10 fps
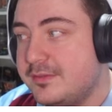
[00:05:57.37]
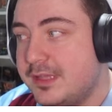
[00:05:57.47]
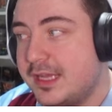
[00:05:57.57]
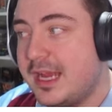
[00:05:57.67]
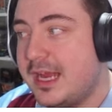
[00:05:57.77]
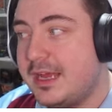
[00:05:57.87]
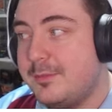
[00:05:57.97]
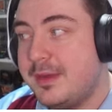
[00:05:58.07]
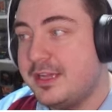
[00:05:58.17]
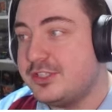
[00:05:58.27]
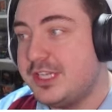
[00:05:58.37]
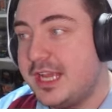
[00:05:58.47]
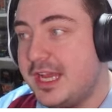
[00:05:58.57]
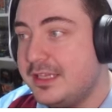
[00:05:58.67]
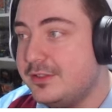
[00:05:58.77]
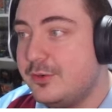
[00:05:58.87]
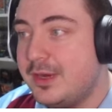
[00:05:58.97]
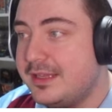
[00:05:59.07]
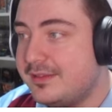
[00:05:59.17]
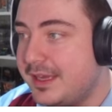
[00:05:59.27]
La Caja Magica, no
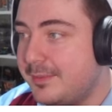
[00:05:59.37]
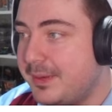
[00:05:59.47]
idea.